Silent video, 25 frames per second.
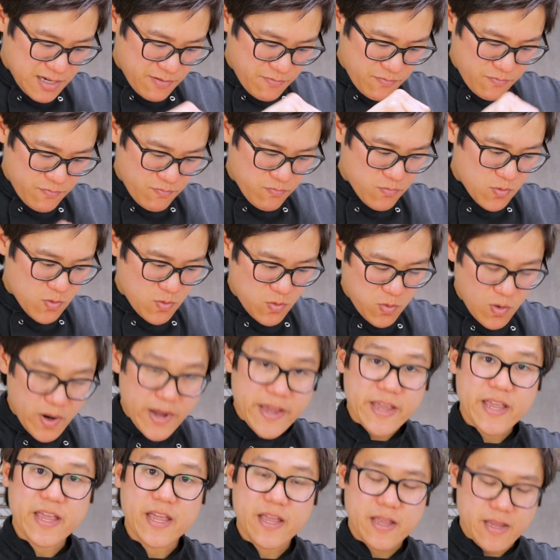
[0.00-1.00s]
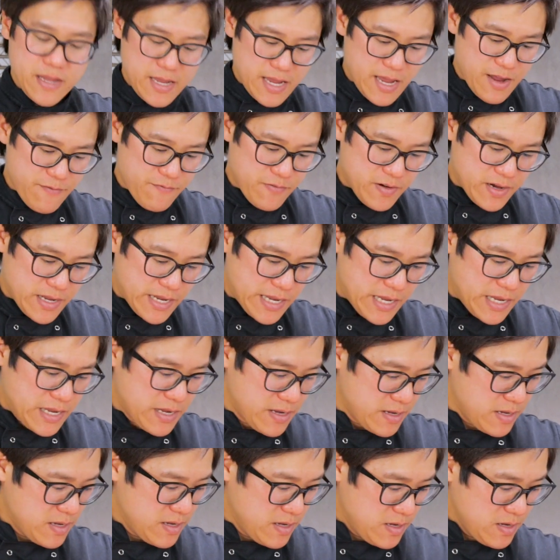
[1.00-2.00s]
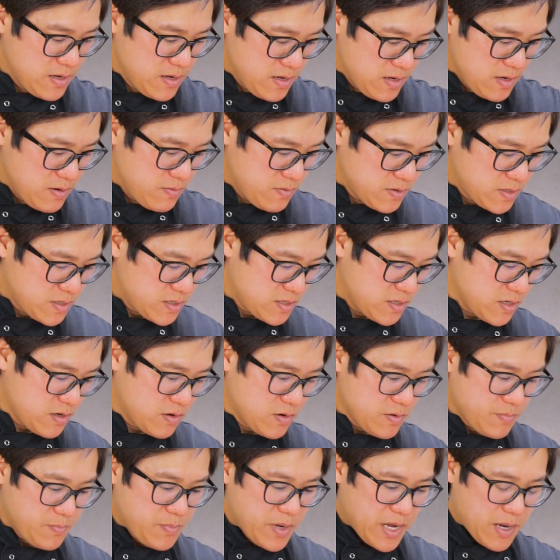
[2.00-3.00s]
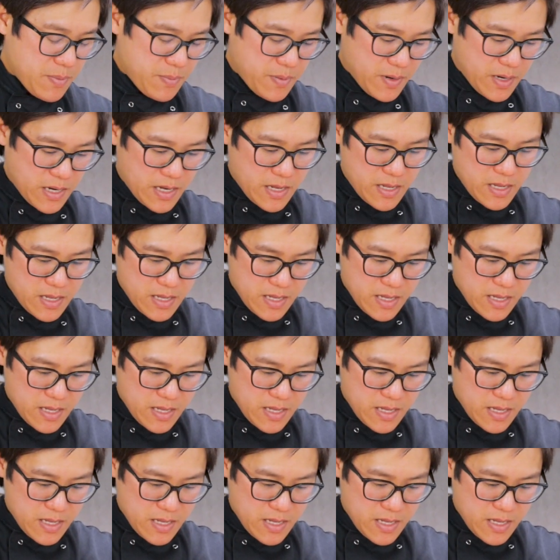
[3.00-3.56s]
it quite heavily with salt and pepper